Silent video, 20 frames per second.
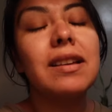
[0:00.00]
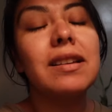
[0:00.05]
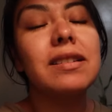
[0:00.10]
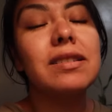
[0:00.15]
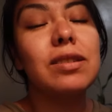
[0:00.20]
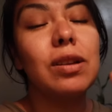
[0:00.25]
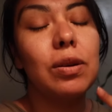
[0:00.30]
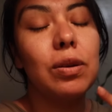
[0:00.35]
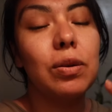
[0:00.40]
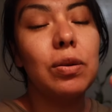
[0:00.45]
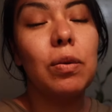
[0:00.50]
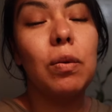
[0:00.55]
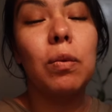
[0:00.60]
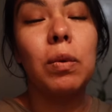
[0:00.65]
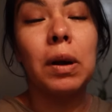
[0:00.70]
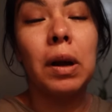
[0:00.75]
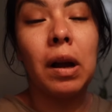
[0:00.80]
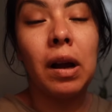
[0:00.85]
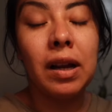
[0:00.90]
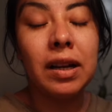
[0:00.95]
So
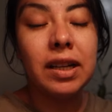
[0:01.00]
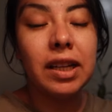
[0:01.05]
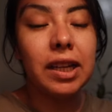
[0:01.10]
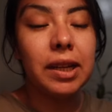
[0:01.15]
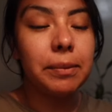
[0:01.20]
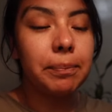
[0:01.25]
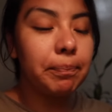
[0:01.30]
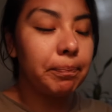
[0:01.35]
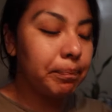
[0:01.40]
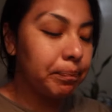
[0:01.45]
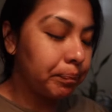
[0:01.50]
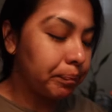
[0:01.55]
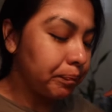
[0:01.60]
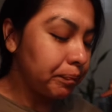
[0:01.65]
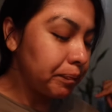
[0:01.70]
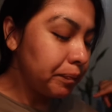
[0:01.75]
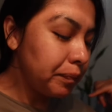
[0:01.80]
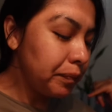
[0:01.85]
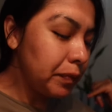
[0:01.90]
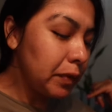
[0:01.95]
we're on it,
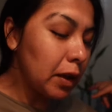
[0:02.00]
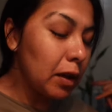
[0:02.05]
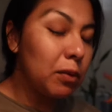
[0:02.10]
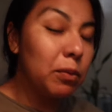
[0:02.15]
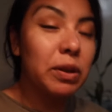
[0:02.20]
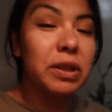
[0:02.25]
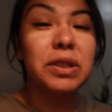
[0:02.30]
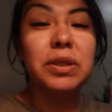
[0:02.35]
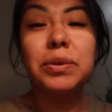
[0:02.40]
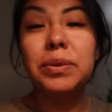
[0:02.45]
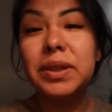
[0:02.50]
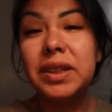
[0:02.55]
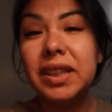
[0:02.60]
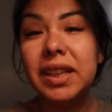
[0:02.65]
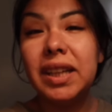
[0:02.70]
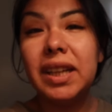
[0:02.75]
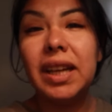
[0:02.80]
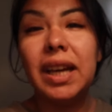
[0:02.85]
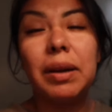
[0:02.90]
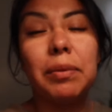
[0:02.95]
we're doing
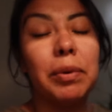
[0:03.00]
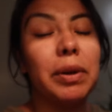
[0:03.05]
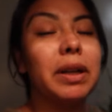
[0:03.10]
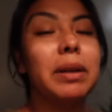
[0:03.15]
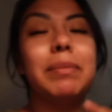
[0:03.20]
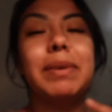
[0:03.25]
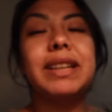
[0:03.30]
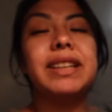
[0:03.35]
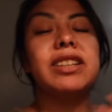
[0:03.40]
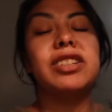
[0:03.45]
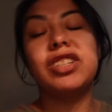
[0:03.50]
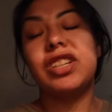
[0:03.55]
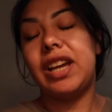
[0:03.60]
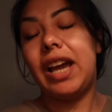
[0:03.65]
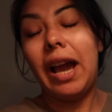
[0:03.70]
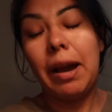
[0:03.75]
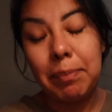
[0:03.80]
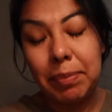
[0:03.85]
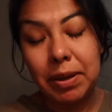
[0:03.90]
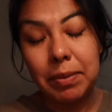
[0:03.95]
it, and we're gonna make this shit
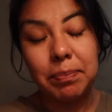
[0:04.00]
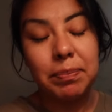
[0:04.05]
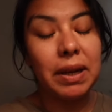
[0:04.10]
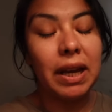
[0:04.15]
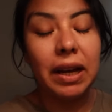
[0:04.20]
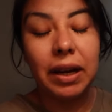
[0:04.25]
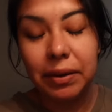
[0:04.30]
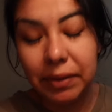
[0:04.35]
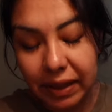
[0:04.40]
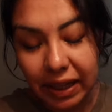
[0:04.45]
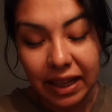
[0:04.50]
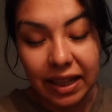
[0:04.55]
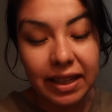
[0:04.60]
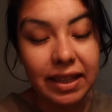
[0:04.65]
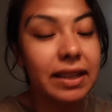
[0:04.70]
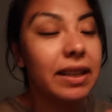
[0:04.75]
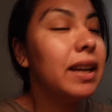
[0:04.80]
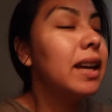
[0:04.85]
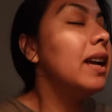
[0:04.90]
happen, period.